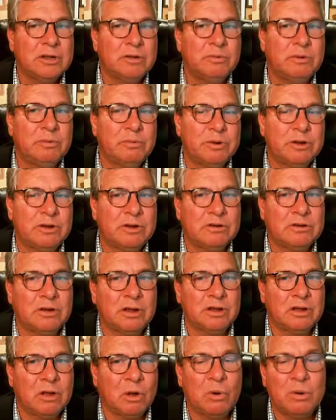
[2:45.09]
We wouldn't
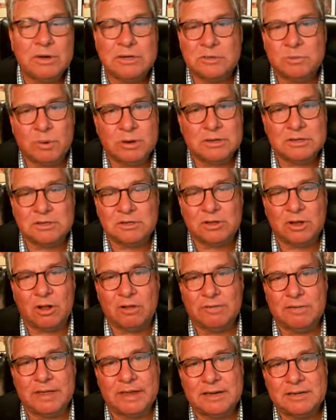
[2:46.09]
always want to
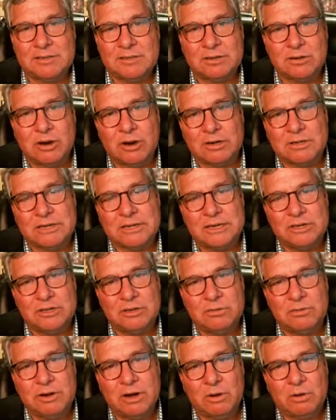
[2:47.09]
solve things in
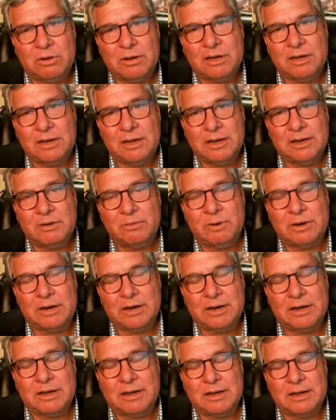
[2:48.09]
Cartesian.
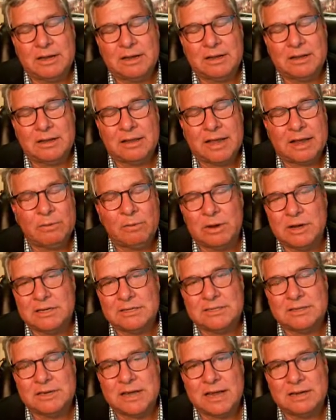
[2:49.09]
We'd
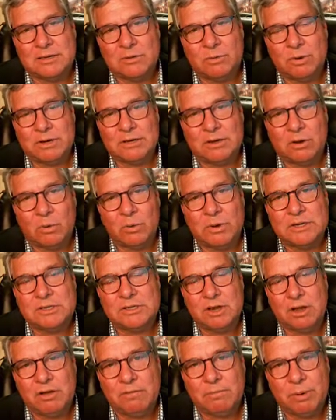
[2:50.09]
likewise not to want to always
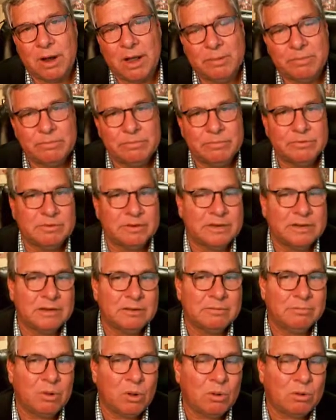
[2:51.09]
solve problems
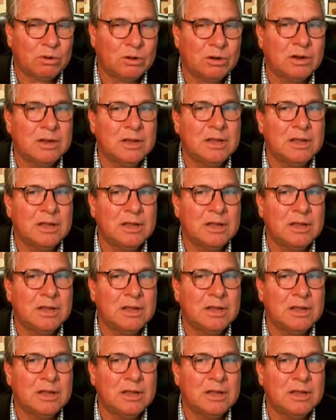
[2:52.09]
in polar.